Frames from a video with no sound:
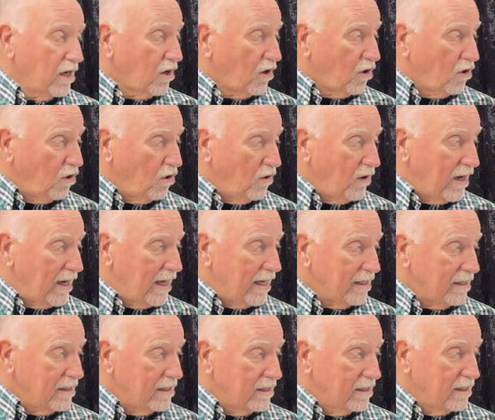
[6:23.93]

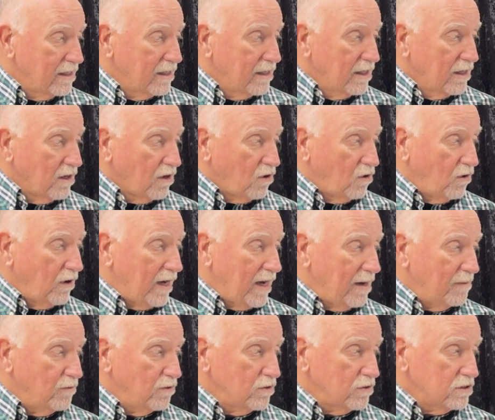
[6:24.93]
cojan,
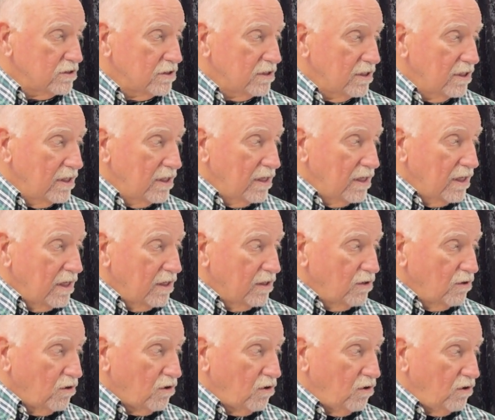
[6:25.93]
cojamos,
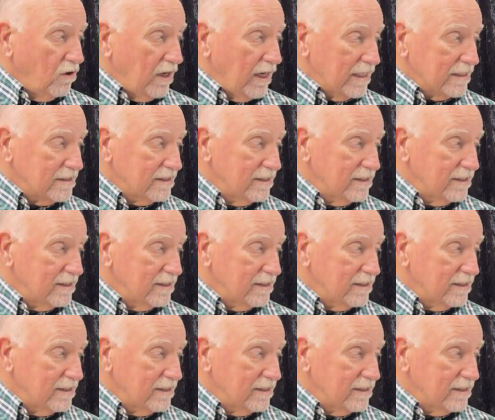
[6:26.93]
no cojas.